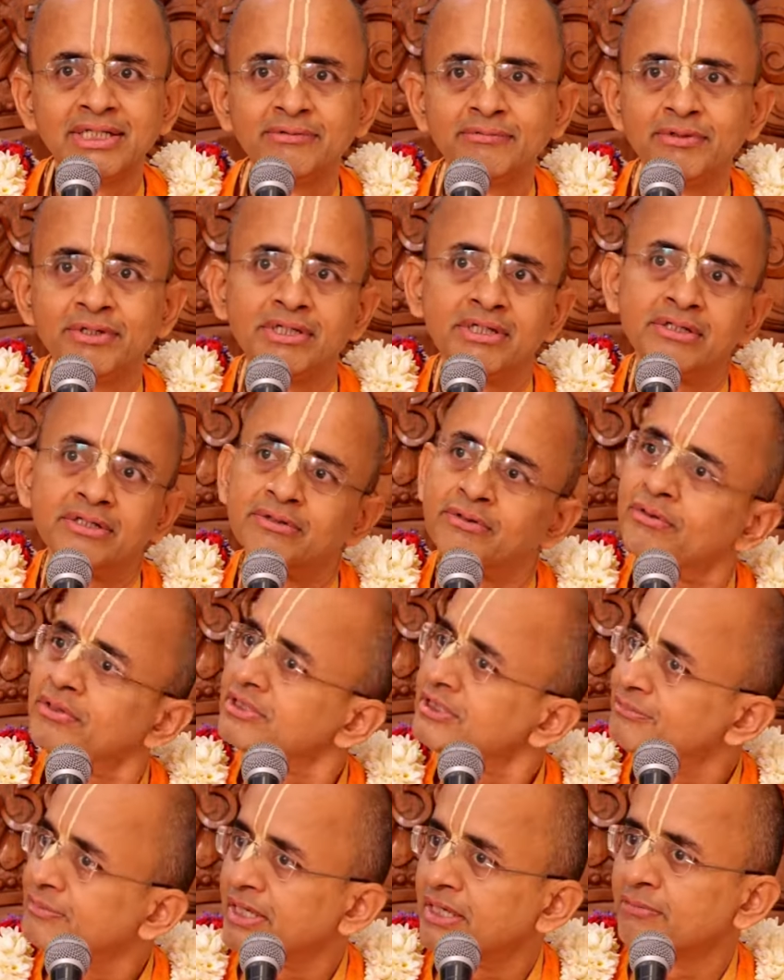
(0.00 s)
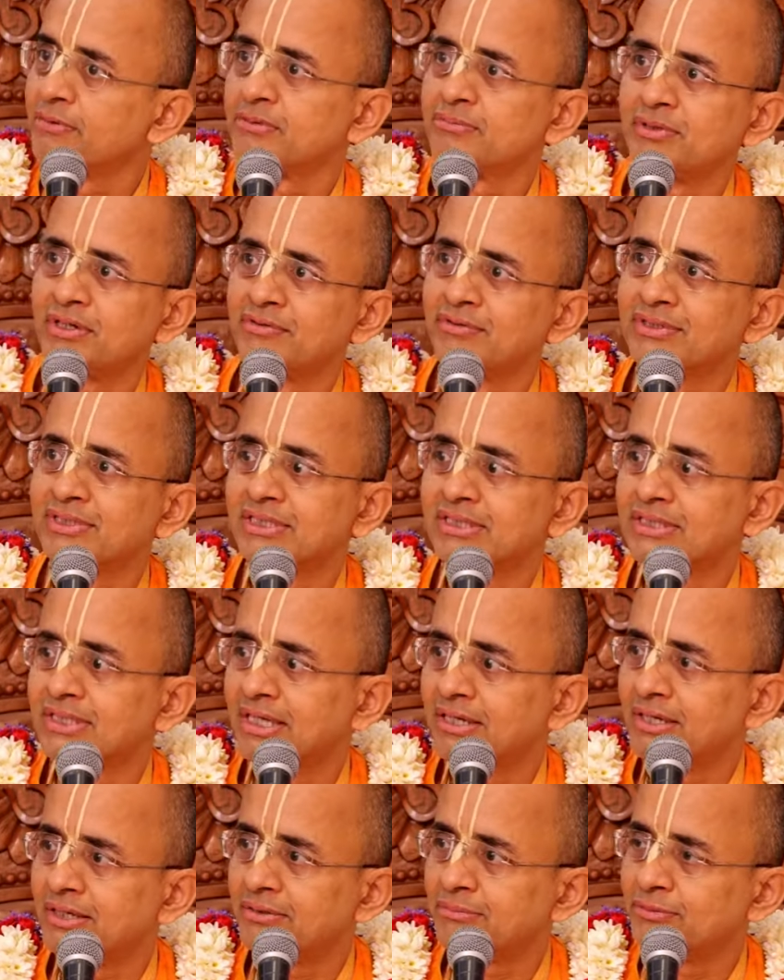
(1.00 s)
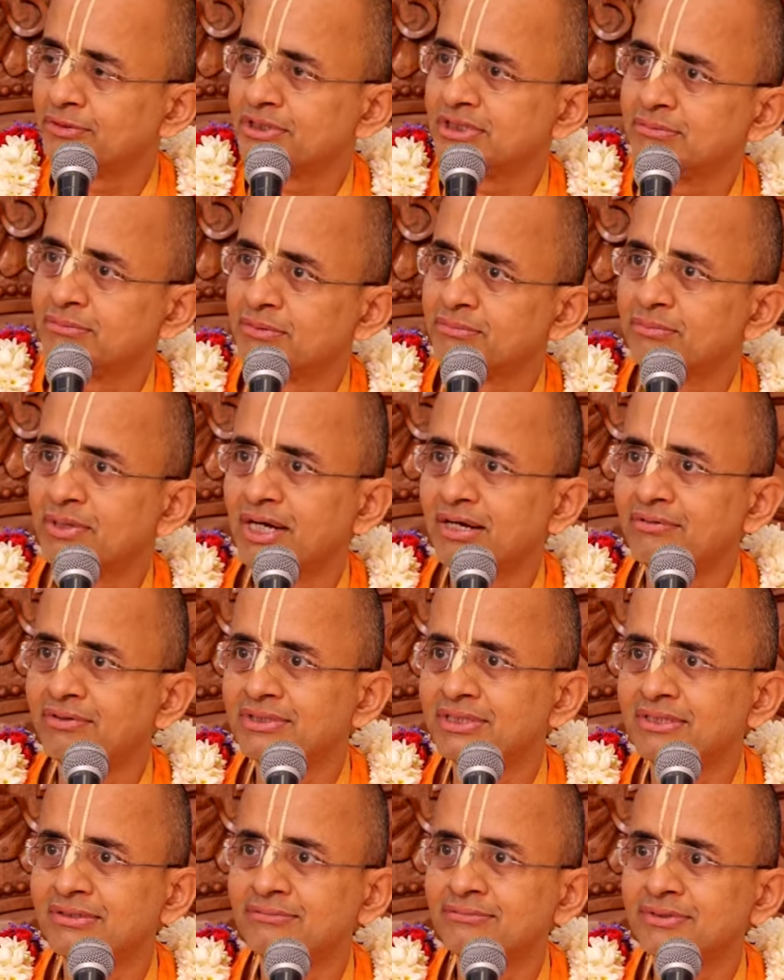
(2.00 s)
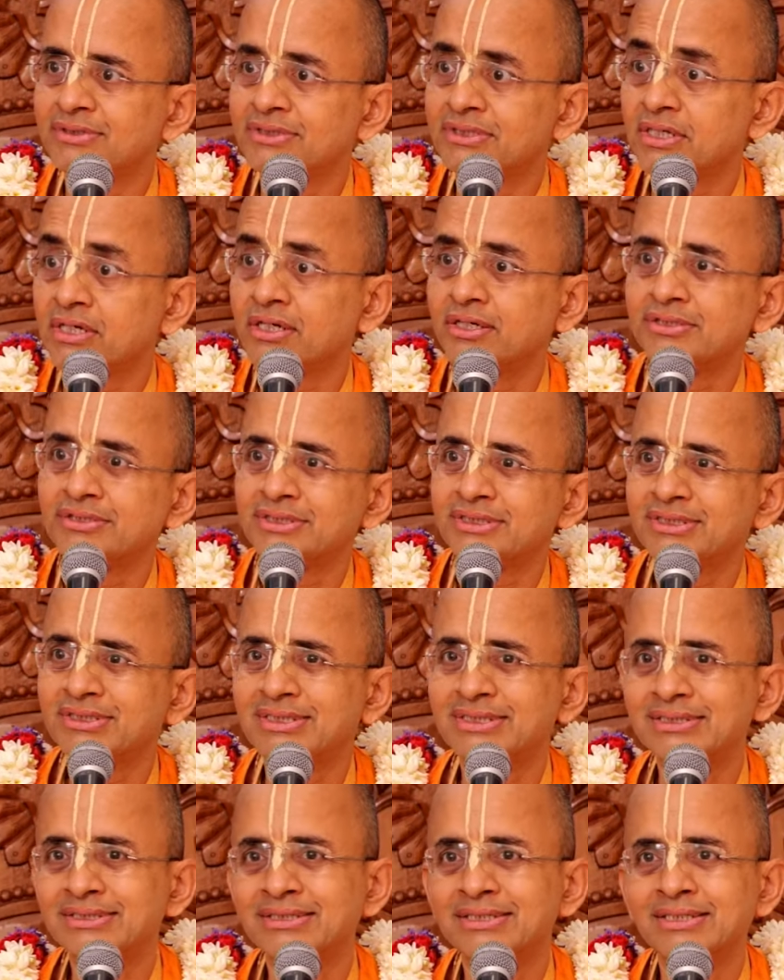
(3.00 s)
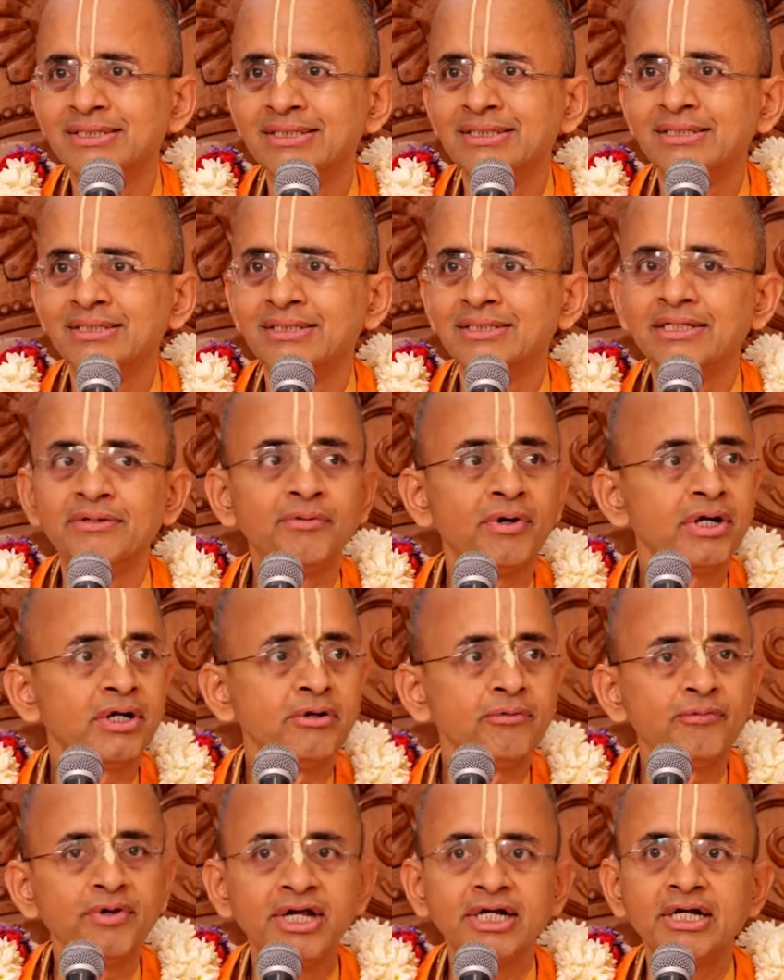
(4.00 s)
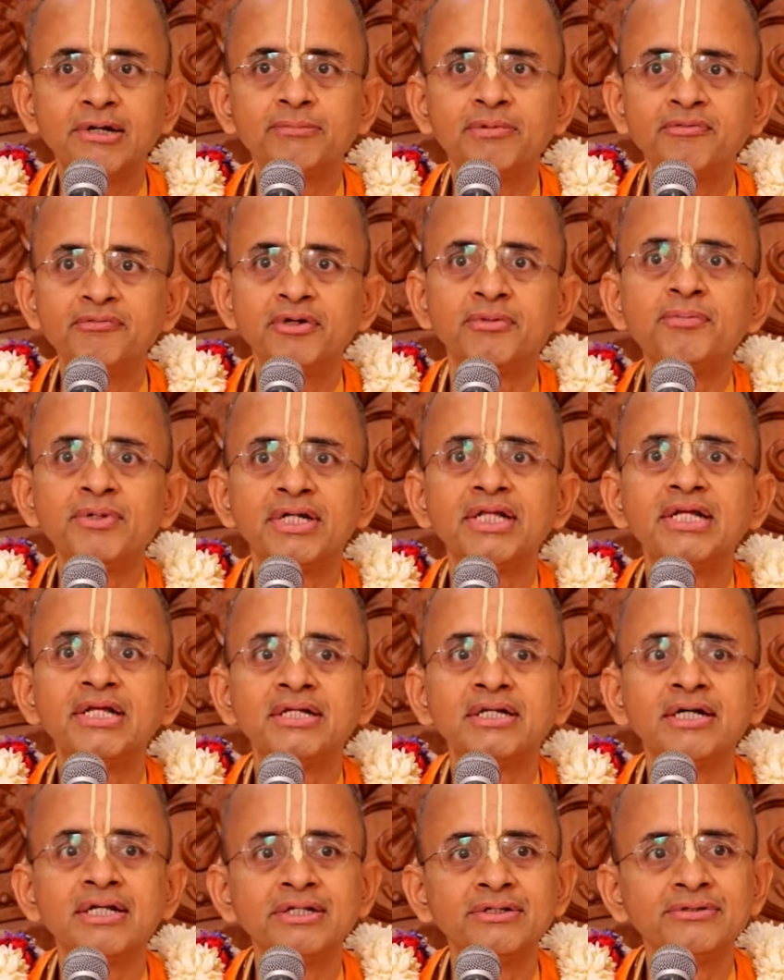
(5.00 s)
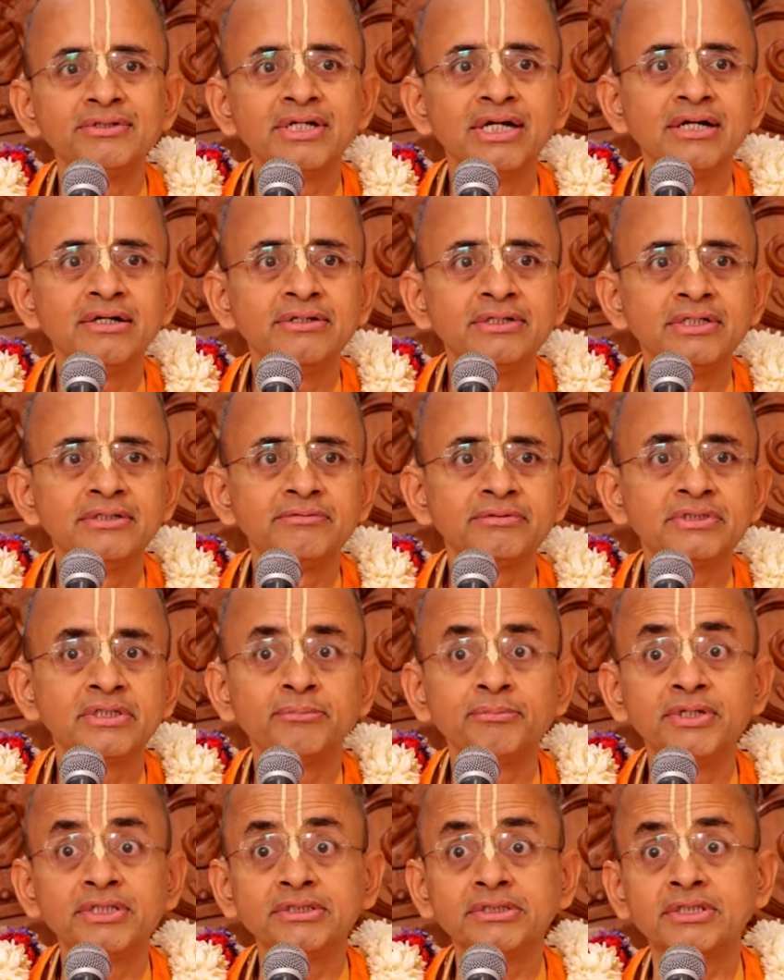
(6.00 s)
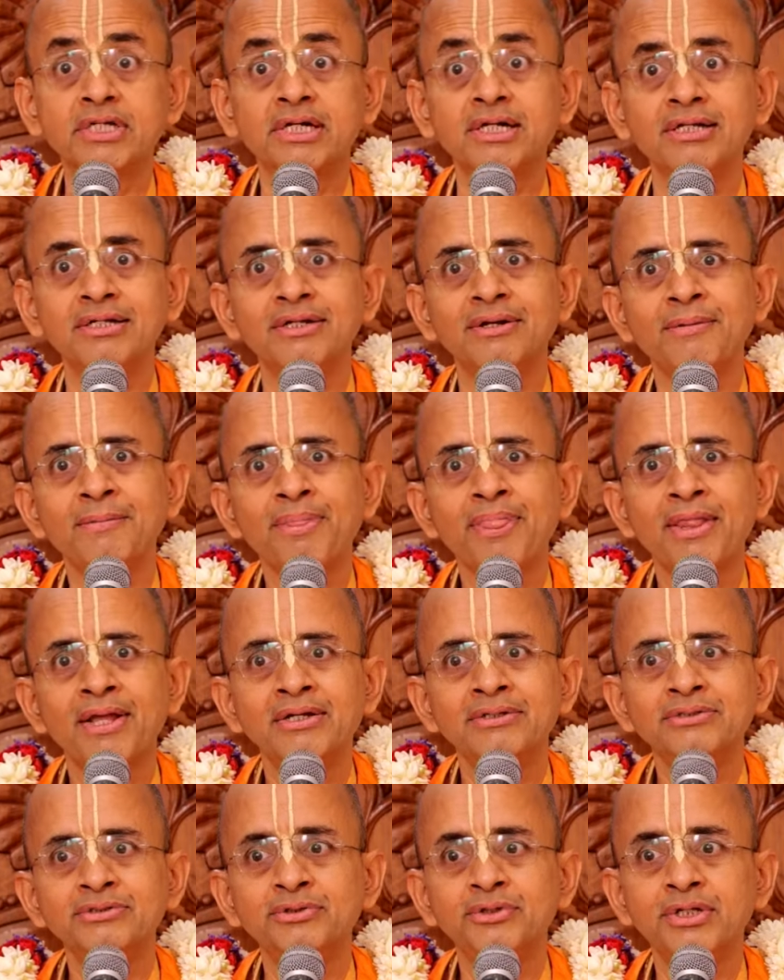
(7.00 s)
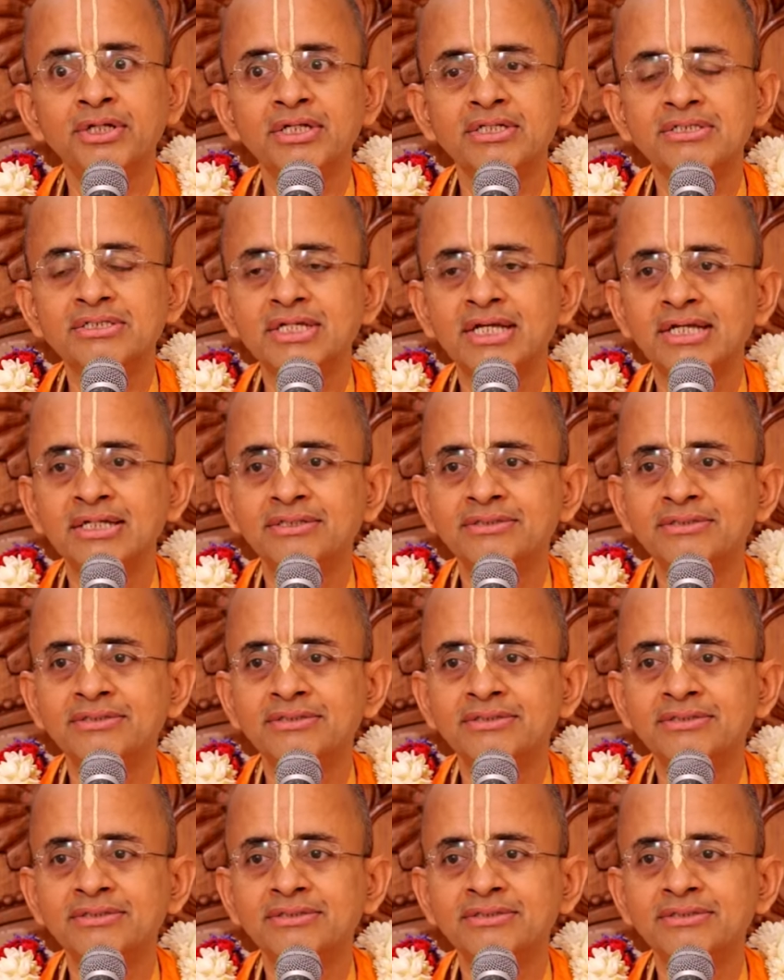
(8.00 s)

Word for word: he would uh, go and speak about Bhagavad Gita, about Shrimad Bhagavatam, Krishna consciousness. He wanted to wake up everybody in Kalira. It was a big struggle during his